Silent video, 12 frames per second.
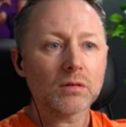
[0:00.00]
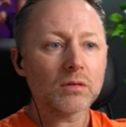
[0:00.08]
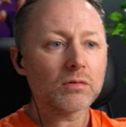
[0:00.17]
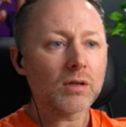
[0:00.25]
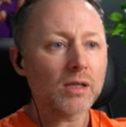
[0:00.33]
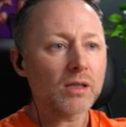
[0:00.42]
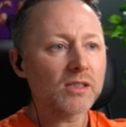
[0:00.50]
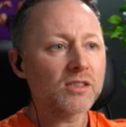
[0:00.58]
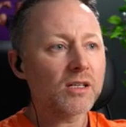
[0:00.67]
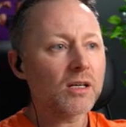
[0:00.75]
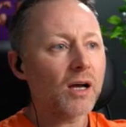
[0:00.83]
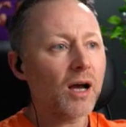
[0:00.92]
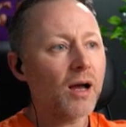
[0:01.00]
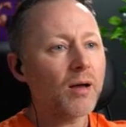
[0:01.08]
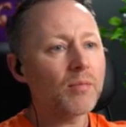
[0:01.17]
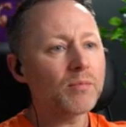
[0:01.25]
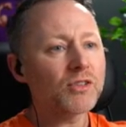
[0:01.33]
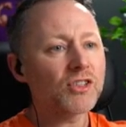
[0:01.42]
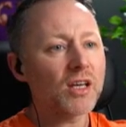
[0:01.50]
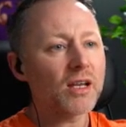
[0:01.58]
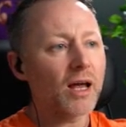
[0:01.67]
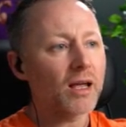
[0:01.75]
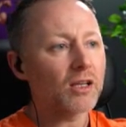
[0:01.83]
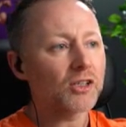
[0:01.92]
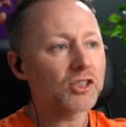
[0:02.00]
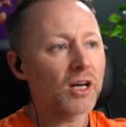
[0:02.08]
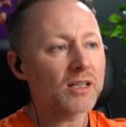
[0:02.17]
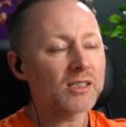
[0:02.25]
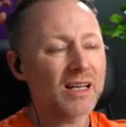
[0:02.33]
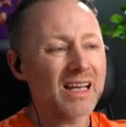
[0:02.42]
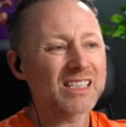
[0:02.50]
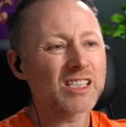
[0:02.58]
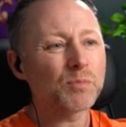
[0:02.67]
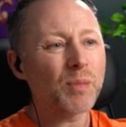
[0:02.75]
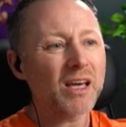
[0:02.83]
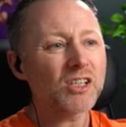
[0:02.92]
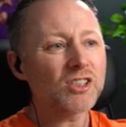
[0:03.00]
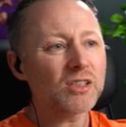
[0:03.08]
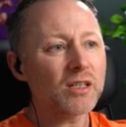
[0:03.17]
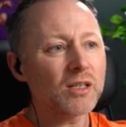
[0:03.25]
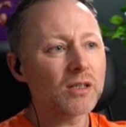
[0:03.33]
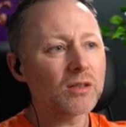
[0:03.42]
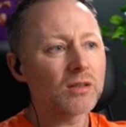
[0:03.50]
Right, let's see. I'm saying English accent, especially